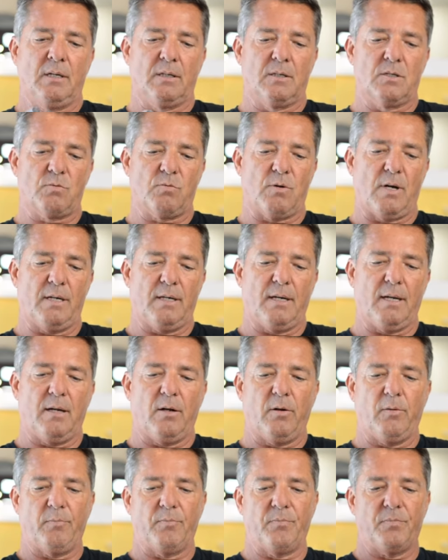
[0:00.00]
Because right
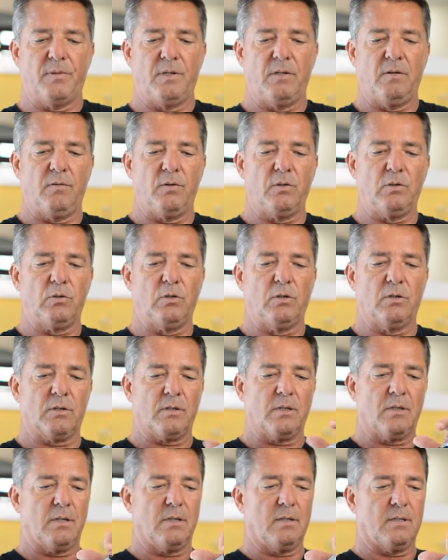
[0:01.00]
now, if you
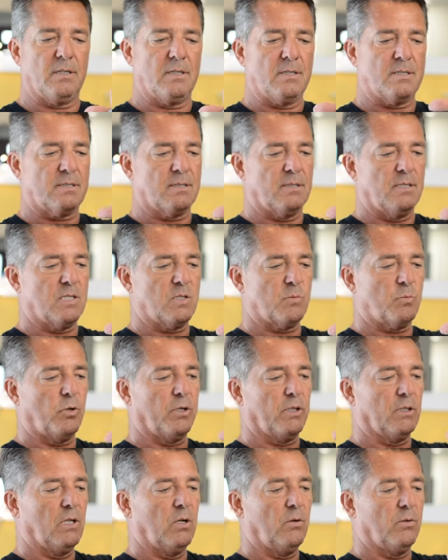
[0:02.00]
look, this is
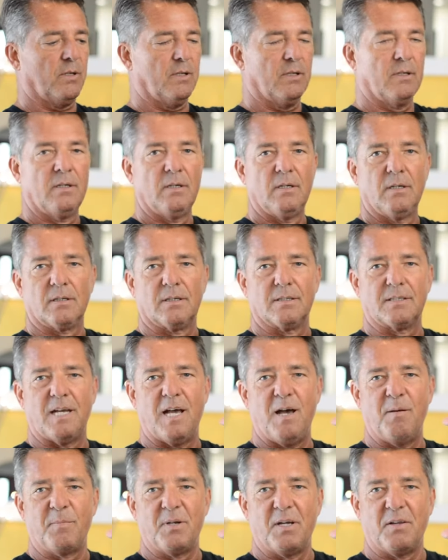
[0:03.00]
spring loaded. Because
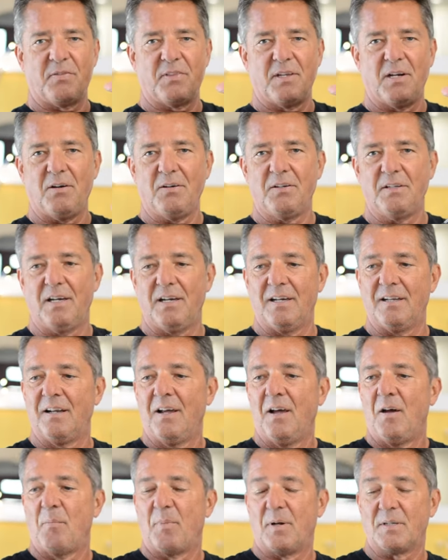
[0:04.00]
I'm not there yet.
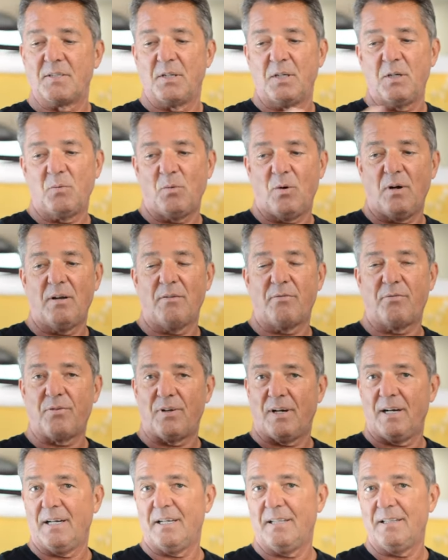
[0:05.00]
But I'll tell you what,
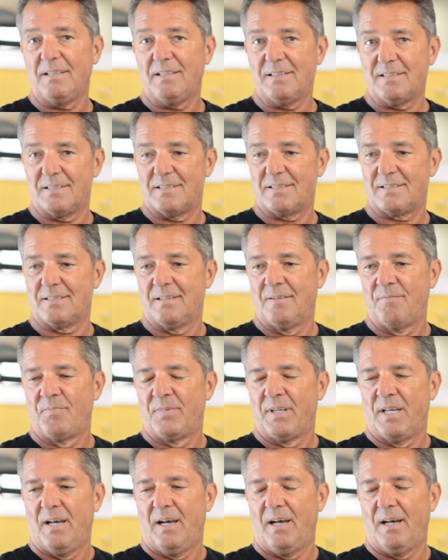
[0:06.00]
flying this,
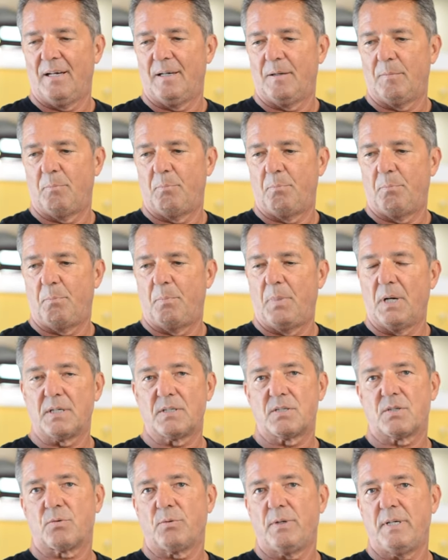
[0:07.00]
uh,
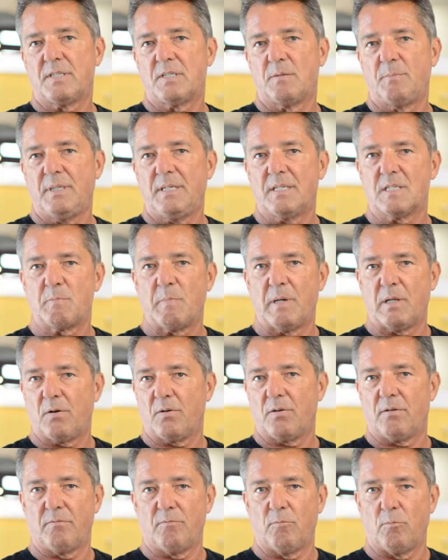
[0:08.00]
Bugs 3 to me is
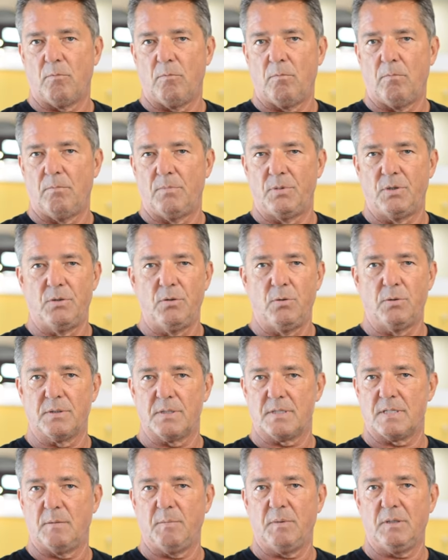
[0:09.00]
better than do in the
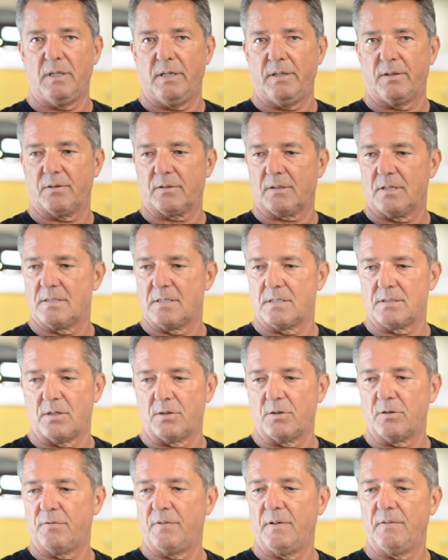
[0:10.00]
simulator because it's
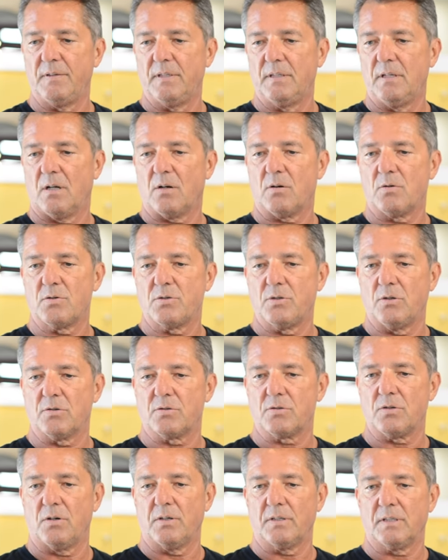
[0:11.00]
under $50. You're
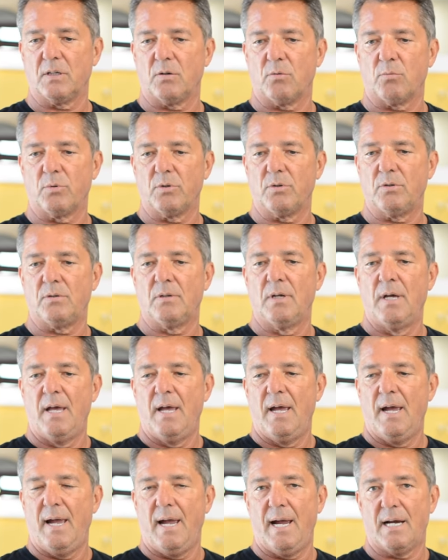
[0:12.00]
starting to get real
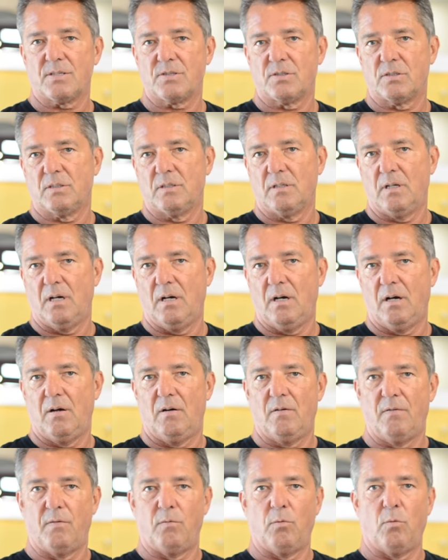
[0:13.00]
action
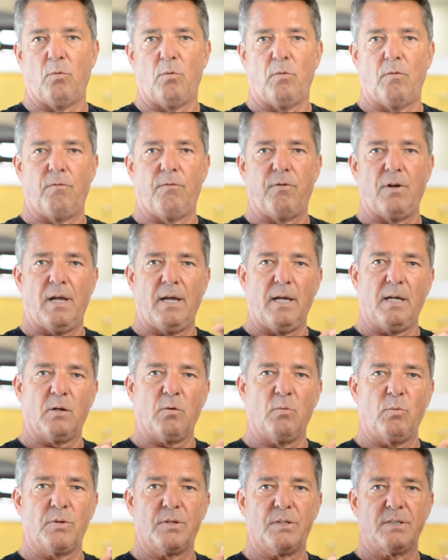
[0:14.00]
of
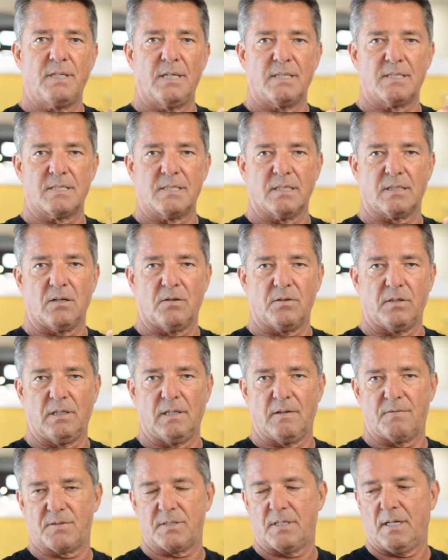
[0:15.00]
flying with a dead stick on the
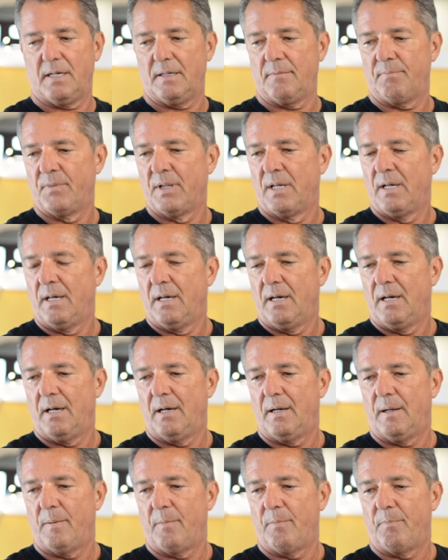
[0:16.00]
left side.
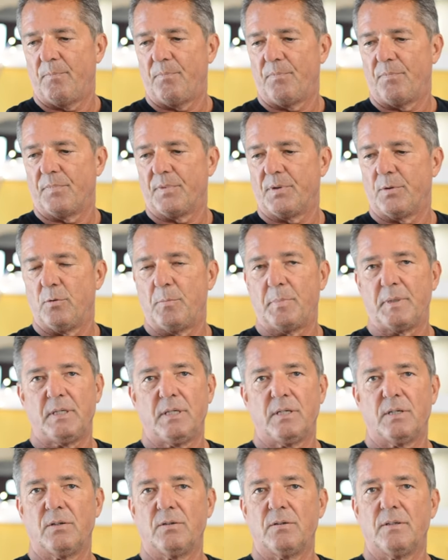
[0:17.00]
Um, to a
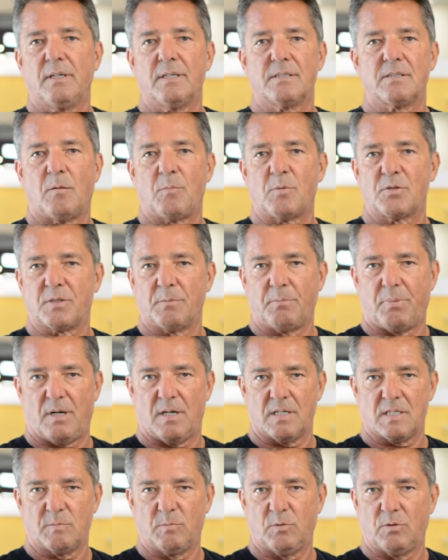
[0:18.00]
beginner, it's almost
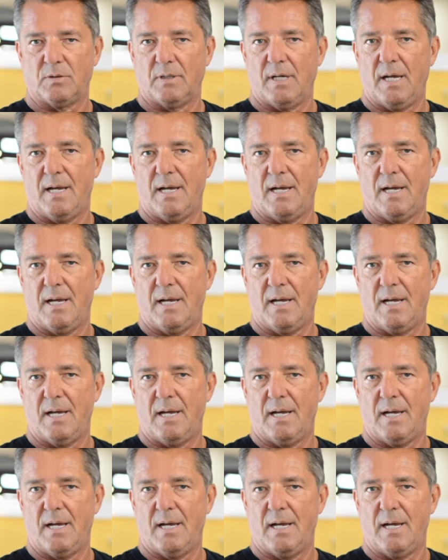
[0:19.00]
impossible.